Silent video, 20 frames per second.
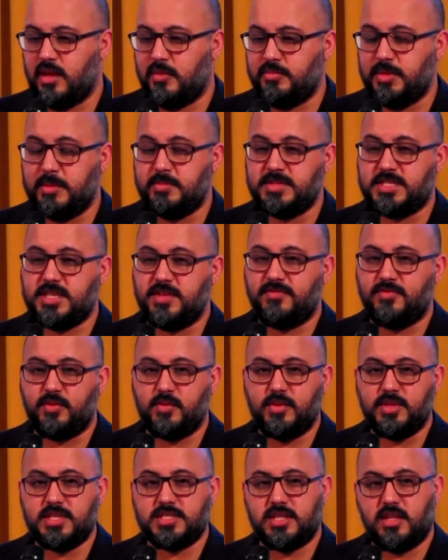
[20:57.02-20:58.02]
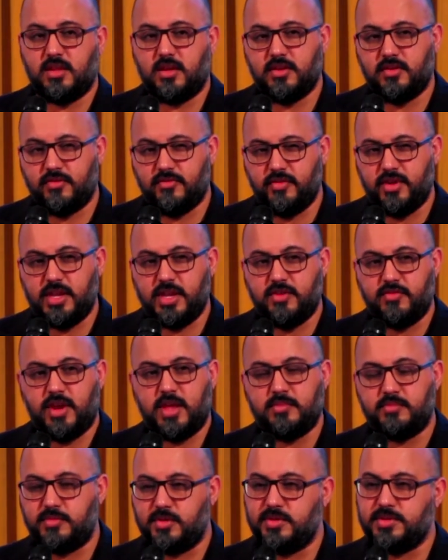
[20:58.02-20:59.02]
BBC4, there's a lot of really
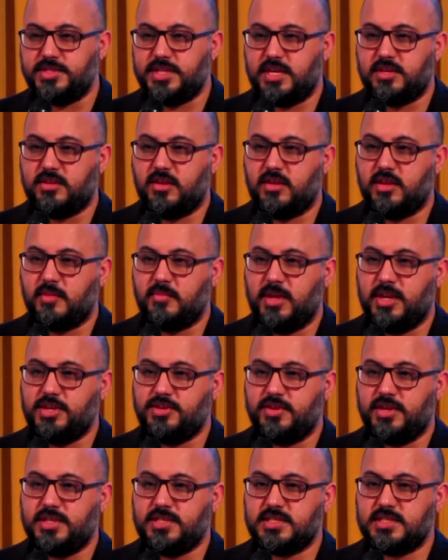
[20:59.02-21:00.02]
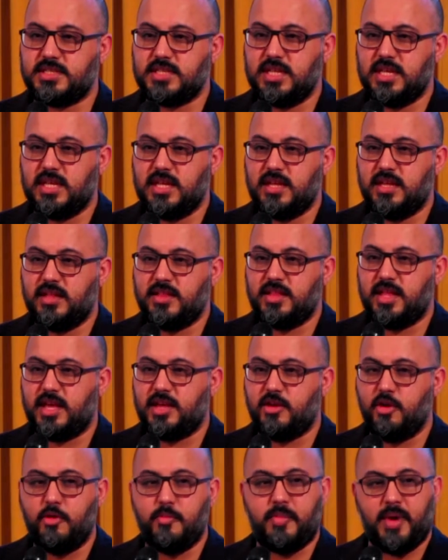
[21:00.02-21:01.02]
great music documentaries that
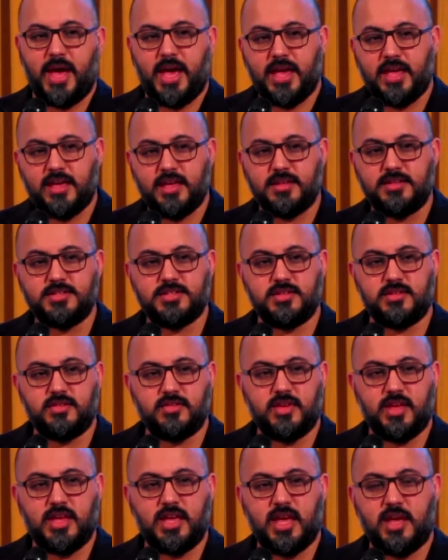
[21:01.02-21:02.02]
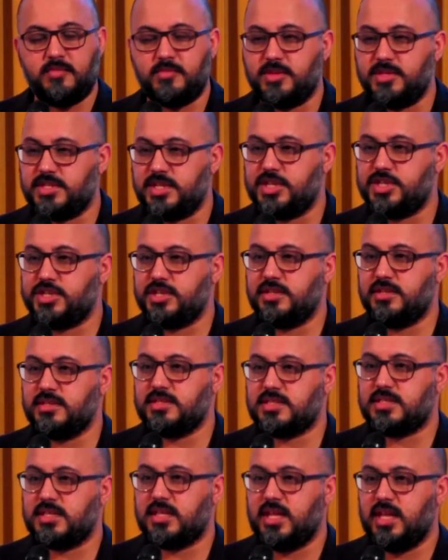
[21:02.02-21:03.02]
go back into looking at
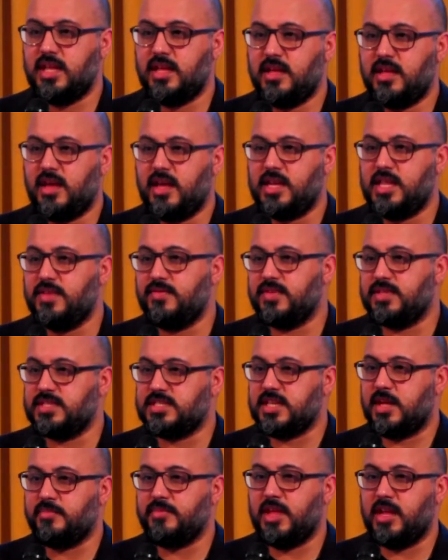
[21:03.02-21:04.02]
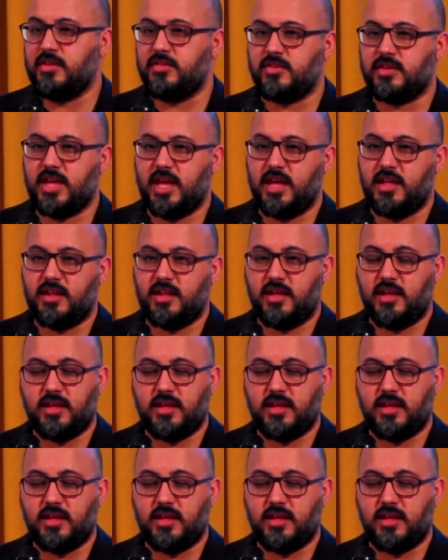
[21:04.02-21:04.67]
musicians, and even some that look at